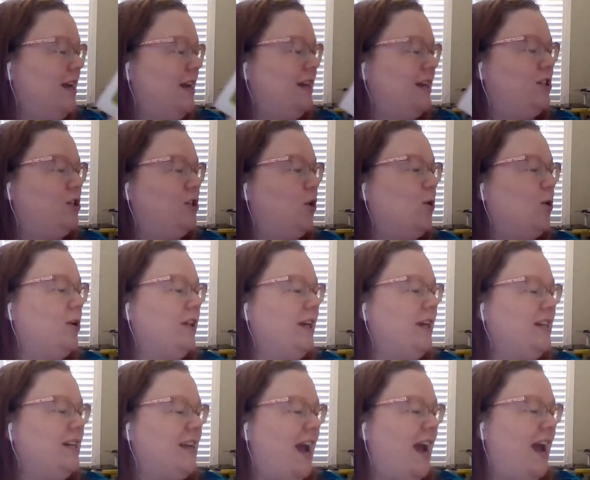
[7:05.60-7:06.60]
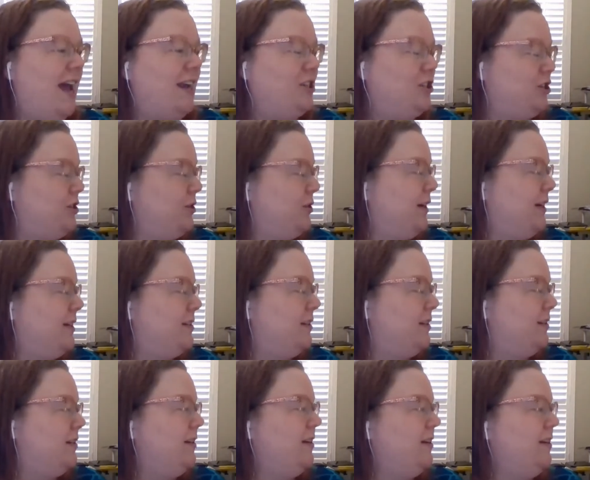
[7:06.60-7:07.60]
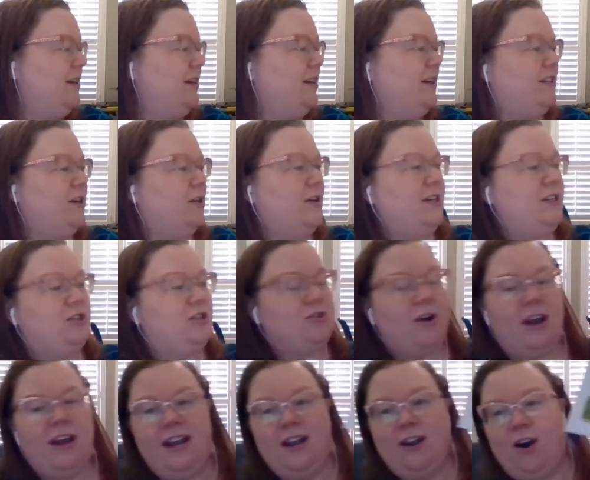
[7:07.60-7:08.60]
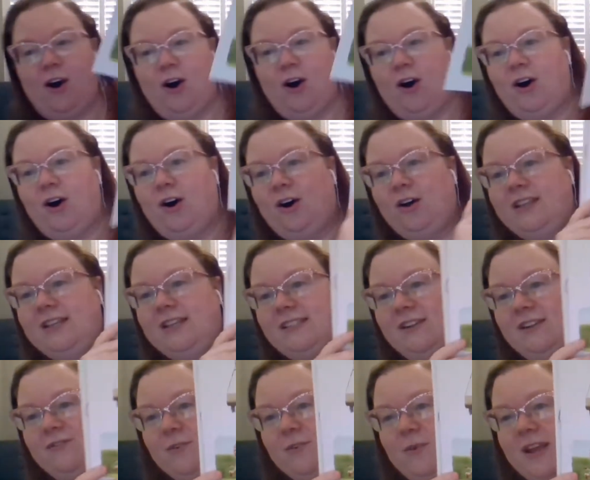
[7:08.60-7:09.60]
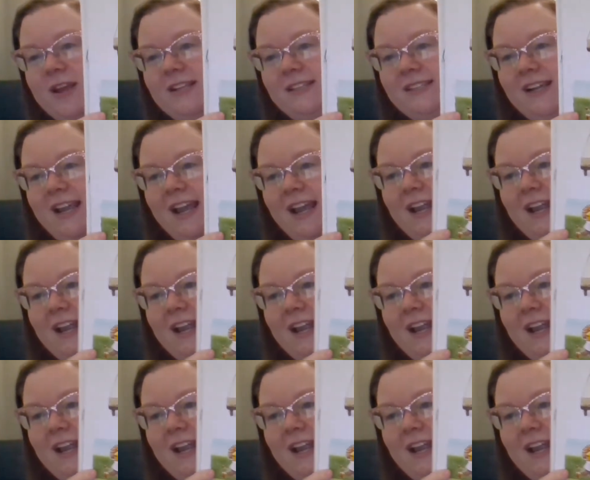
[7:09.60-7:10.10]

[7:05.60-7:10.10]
is totally attached to it. So he's trying all these different ways to get